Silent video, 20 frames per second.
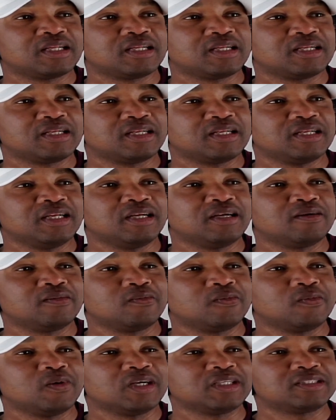simply
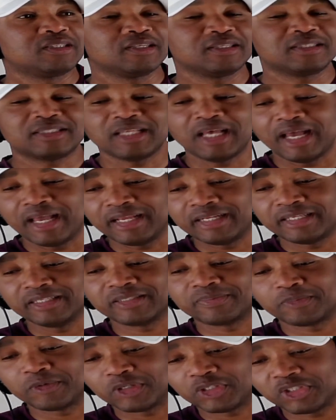what I've
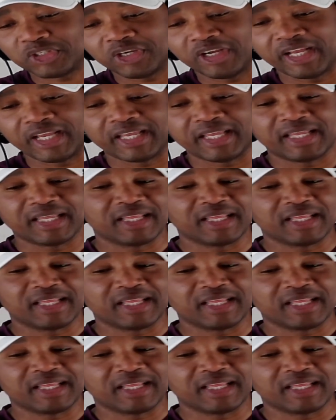been taught.